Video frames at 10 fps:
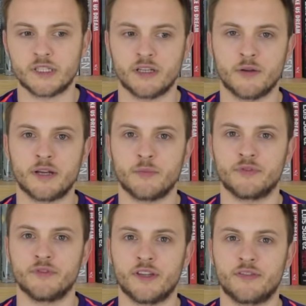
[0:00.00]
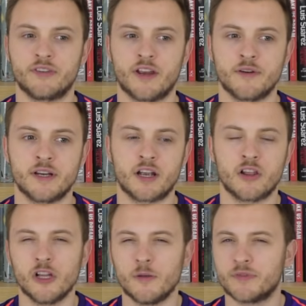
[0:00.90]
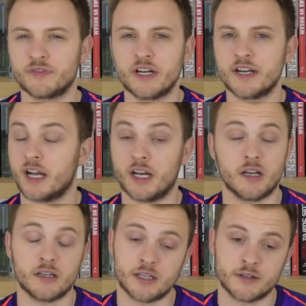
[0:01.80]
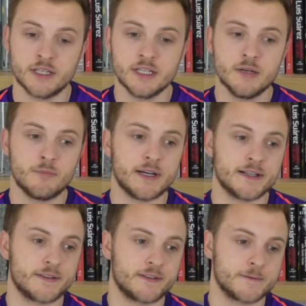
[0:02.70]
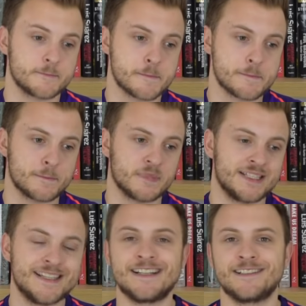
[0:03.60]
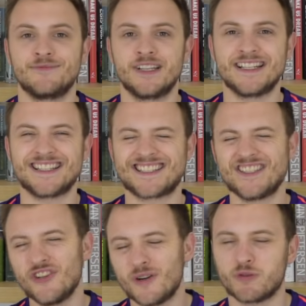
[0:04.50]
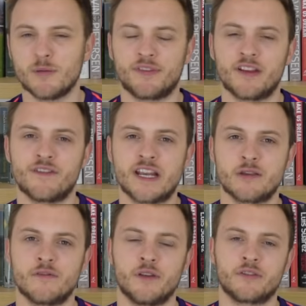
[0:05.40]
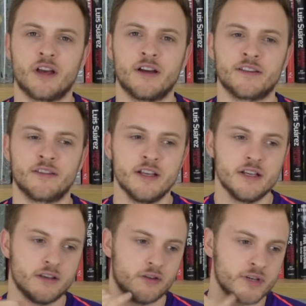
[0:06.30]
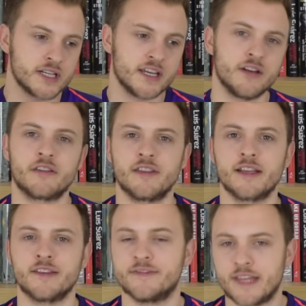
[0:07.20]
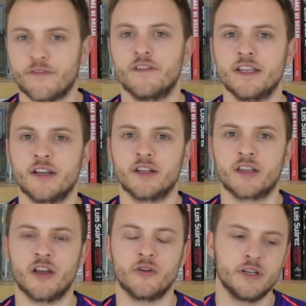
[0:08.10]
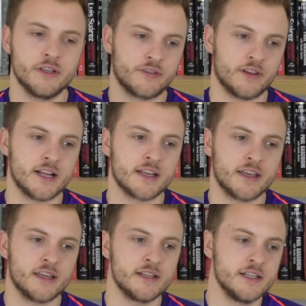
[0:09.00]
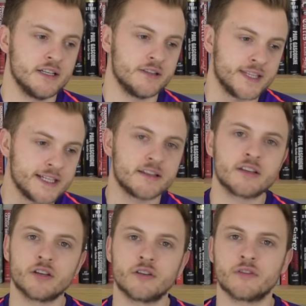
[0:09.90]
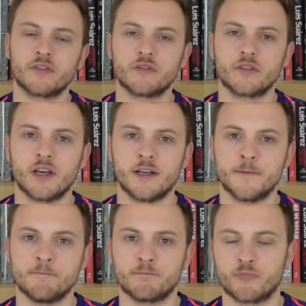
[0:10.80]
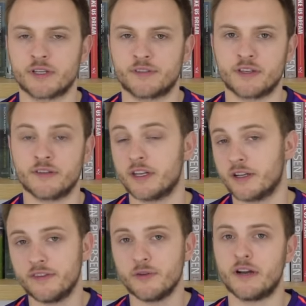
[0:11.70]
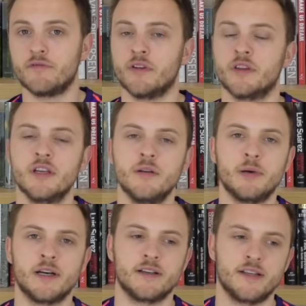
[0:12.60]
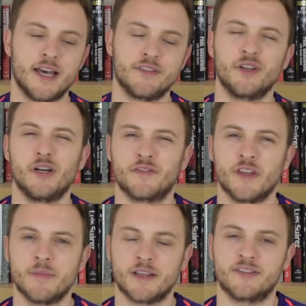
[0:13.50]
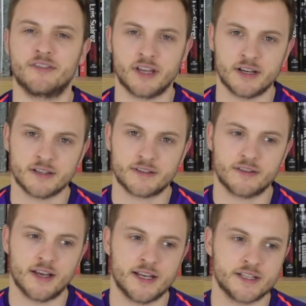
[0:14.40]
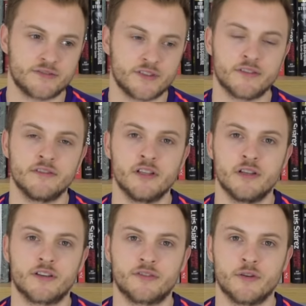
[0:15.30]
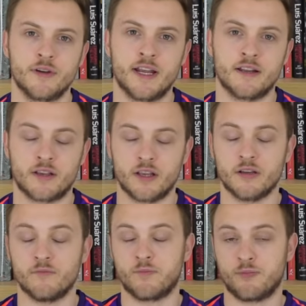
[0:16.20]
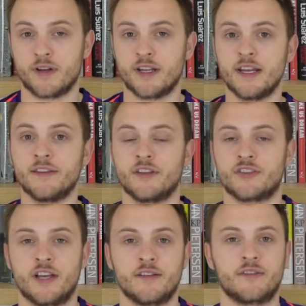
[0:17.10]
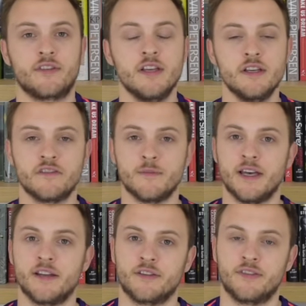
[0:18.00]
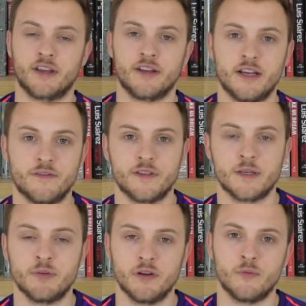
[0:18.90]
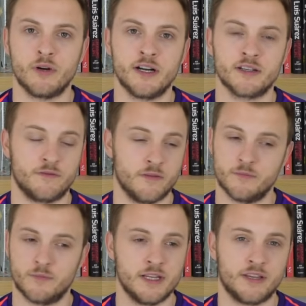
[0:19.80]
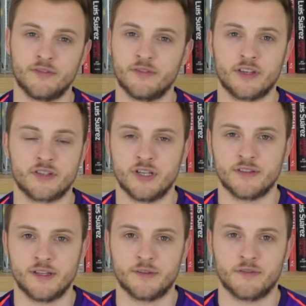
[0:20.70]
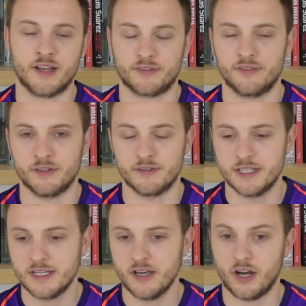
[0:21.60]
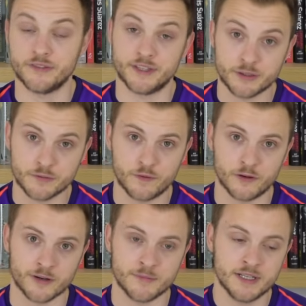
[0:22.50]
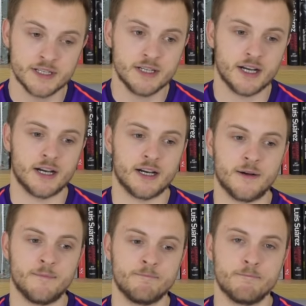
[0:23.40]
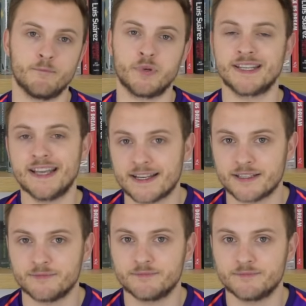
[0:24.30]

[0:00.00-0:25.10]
you know, he wasn't necessarily Klopp signing, you know, but yeah, it's not promising for either of those guys. Origi, you'd think, is definitely going to go. Solanke needed a good um, pre-season, you could still have one, but hasn't got off to the best start. Uh, he just doesn't look like scoring. He had a, a, pretty easy chance from a header second half that he put wide from less than six yards out, so that's not ideal for him. Um, but yeah,